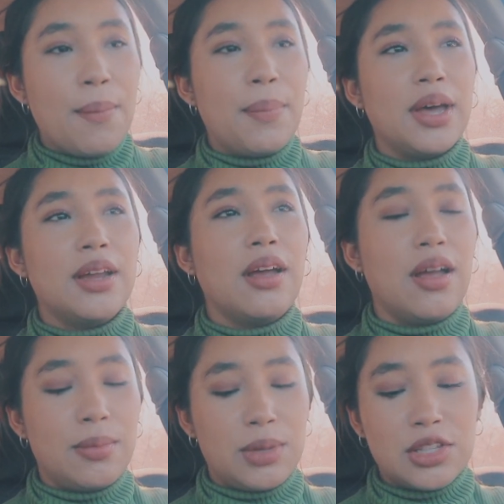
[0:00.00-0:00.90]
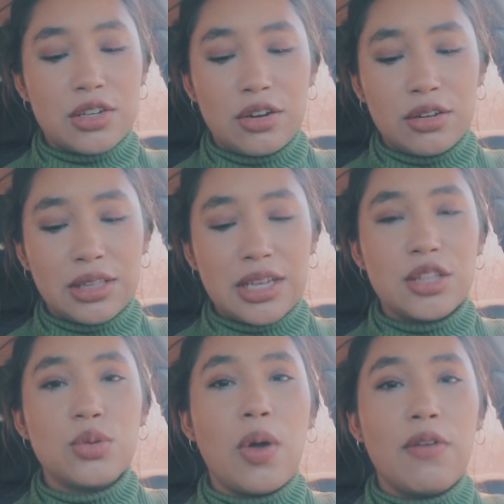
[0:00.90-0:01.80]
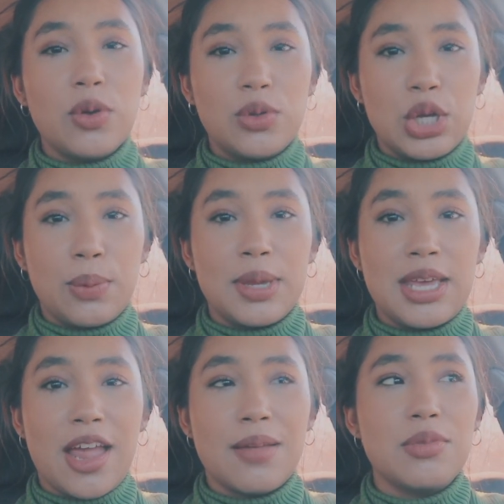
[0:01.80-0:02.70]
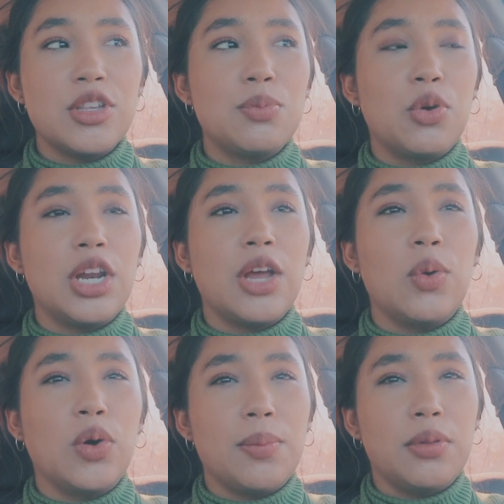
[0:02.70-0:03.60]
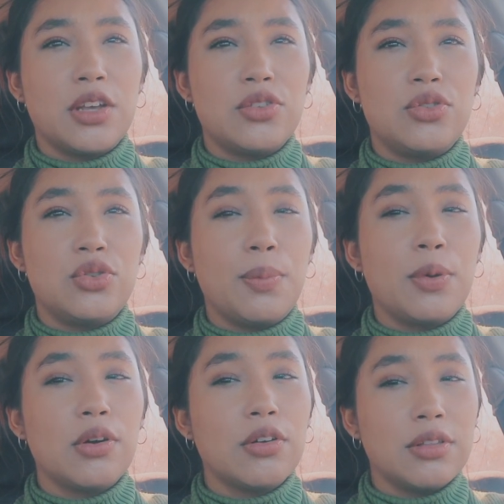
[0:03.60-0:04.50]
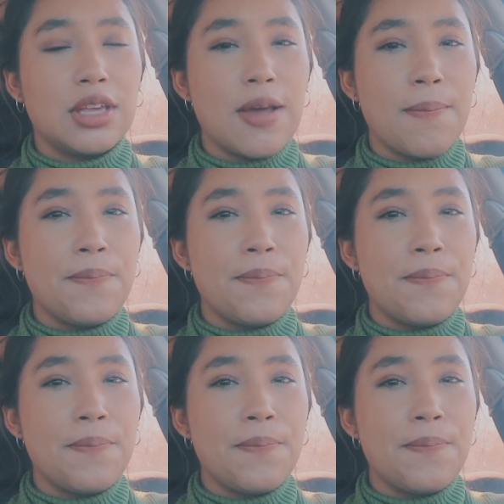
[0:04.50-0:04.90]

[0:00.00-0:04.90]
But it's currently 12:02 p.m. This morning I woke up like super early